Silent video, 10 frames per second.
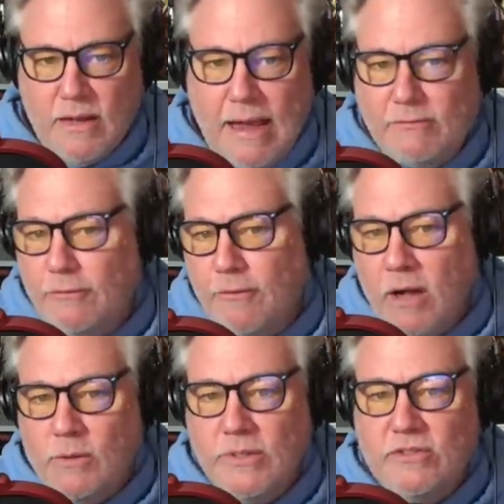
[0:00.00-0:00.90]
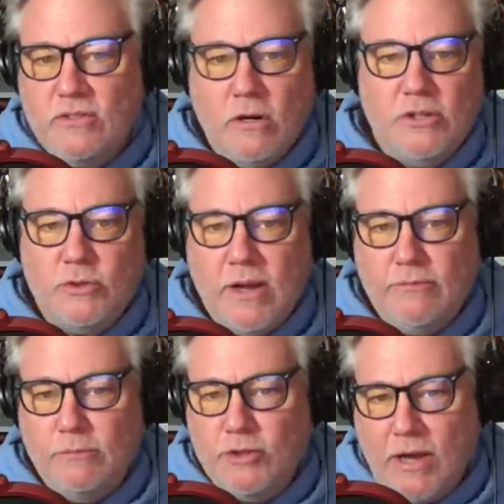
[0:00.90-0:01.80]
After following Star
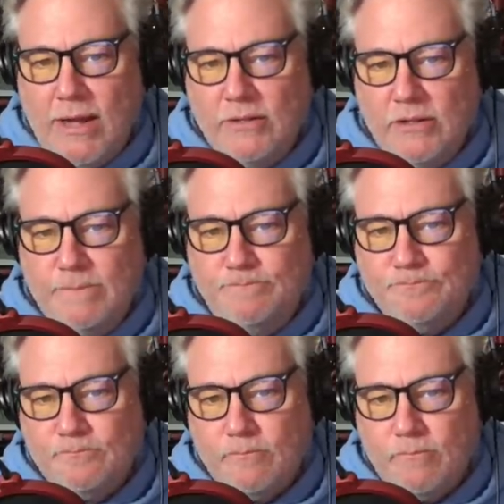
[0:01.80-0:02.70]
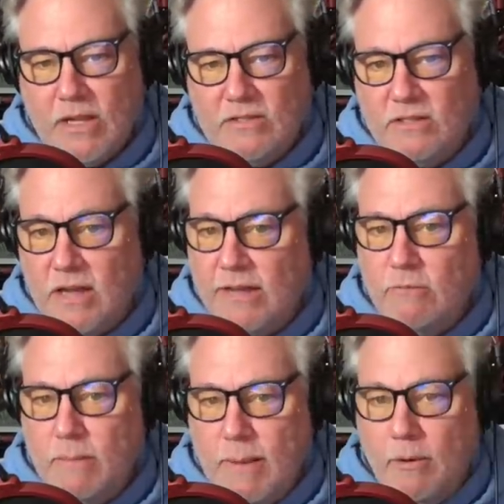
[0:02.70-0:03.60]
Trek from childhood, since I
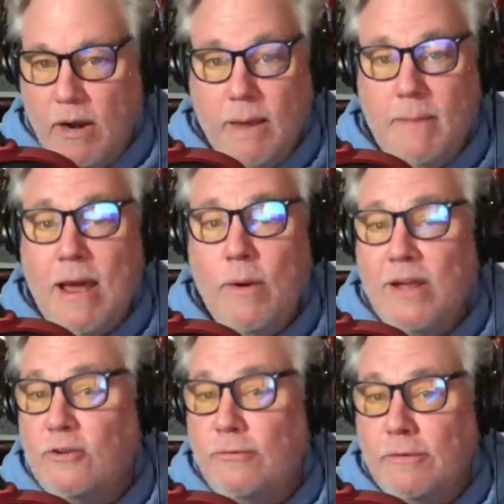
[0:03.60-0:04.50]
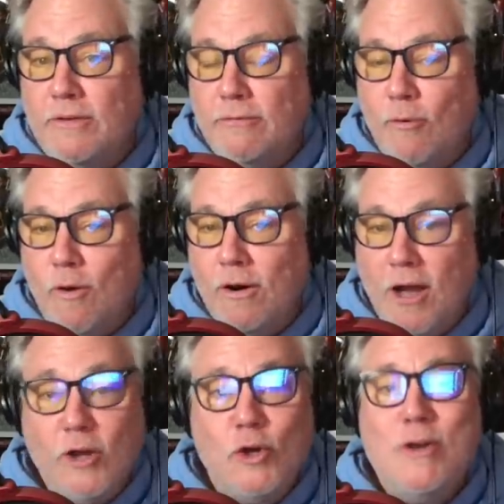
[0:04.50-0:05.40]
can remember, I'm now age 54,
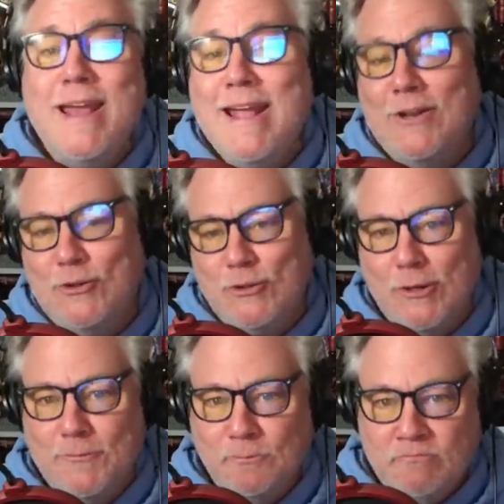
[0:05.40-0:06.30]
a good age, sir.